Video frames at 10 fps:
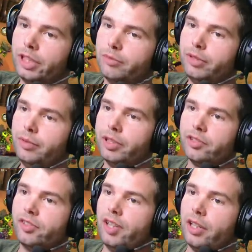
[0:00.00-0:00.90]
We're getting beam
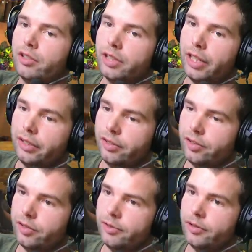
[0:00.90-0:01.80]
in a second,
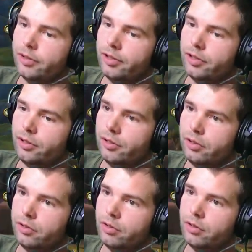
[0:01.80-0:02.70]
guys. Uh,
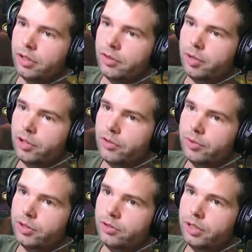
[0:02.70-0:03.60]
okay, what
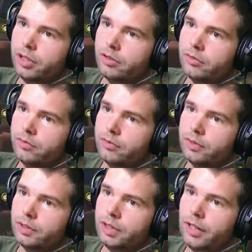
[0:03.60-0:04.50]
should we do now?
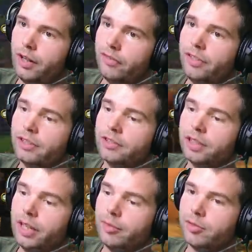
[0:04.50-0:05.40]
I, I,
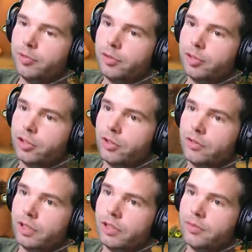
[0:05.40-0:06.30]
think the game is pretty
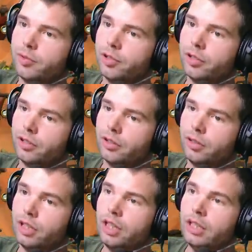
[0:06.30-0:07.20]
much over at this point.
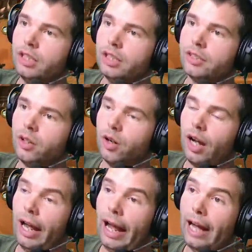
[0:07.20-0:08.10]
Uh,
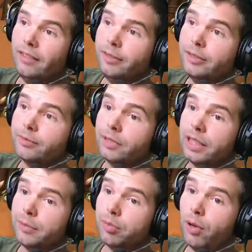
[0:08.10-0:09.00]
so I, have been
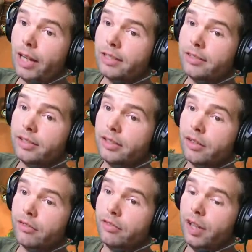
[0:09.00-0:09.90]
like
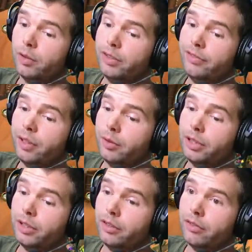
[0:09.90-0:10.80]
practicing very,
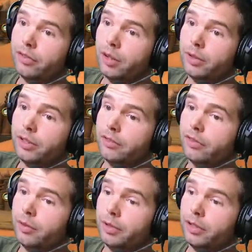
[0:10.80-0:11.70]
very, very,
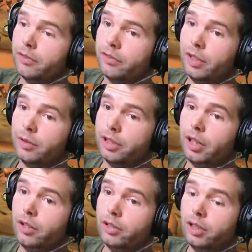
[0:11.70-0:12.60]
very,
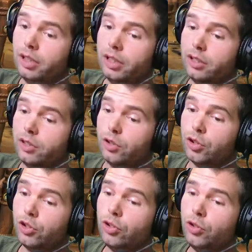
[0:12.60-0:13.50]
very hard
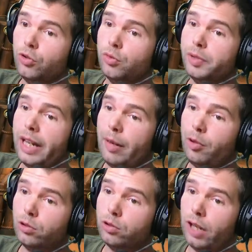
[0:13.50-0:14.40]
just to be
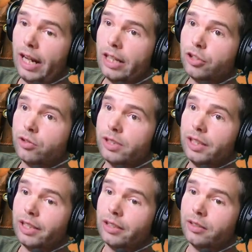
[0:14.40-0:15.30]
able to
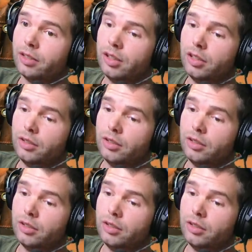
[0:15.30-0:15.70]
actually like